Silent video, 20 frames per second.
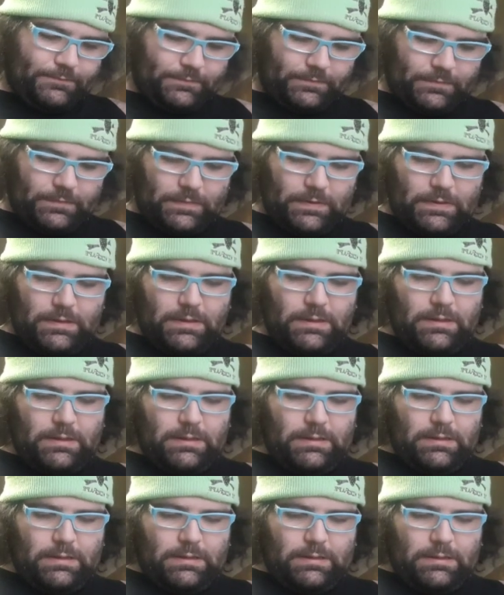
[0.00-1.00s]

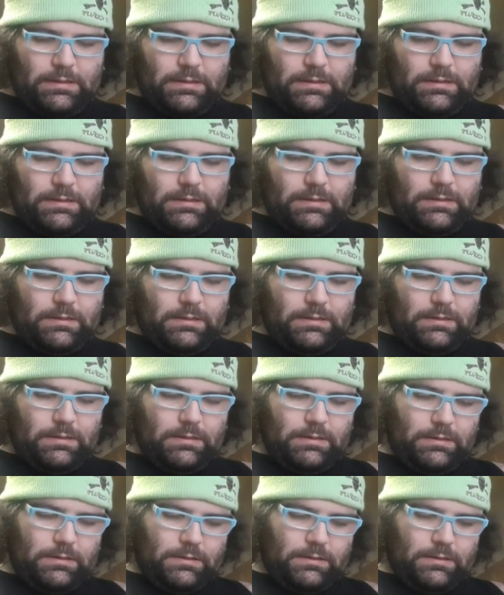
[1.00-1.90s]
(silence)